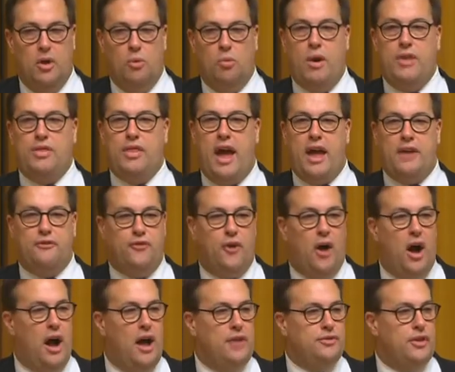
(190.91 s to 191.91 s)
When they
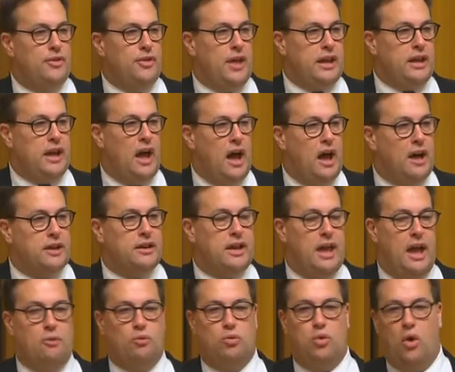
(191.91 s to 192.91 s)
find that they can't
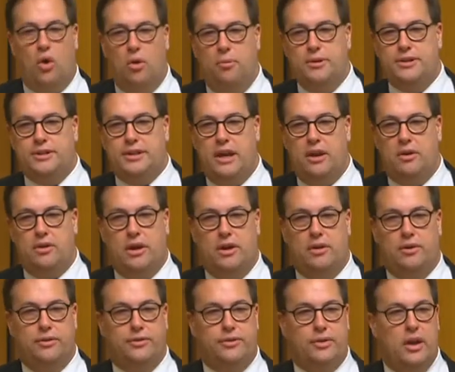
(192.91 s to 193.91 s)
get raw
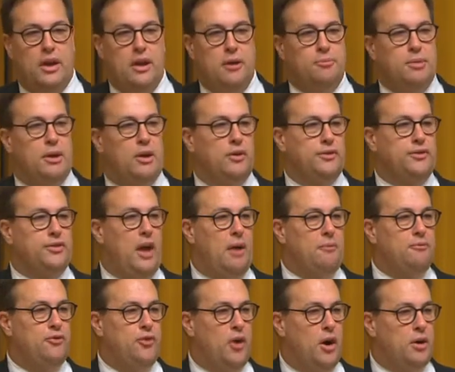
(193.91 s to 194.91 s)
materials because
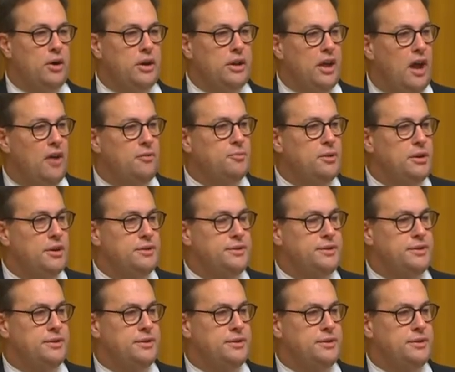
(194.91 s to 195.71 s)
some foreign government